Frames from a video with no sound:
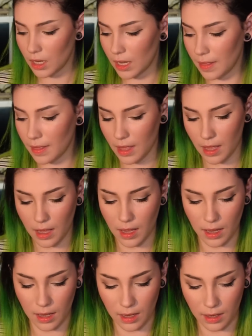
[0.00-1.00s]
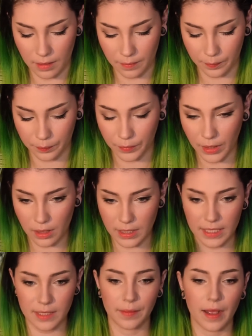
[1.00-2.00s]
And then I'll
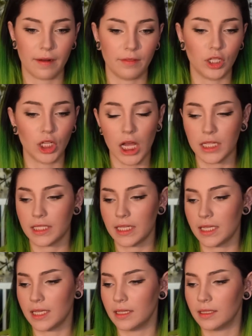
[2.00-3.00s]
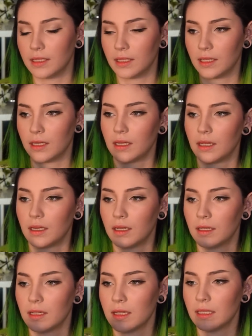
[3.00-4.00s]
take some kind of glossy
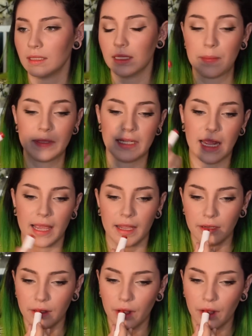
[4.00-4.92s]
lip stain.